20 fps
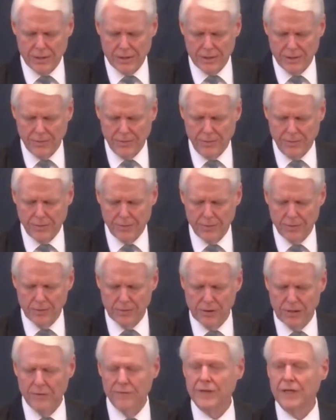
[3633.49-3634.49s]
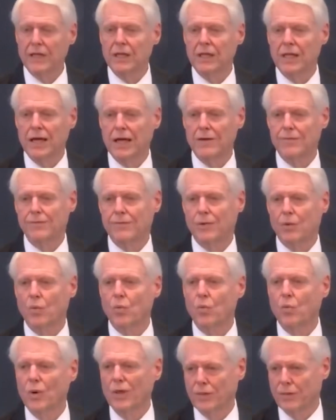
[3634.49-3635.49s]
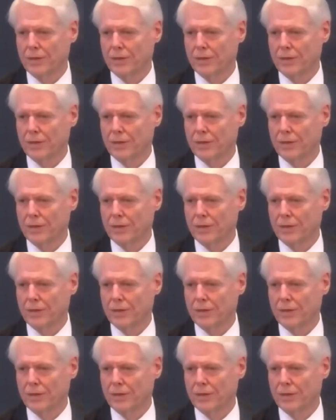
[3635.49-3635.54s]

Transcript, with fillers: through living life with them,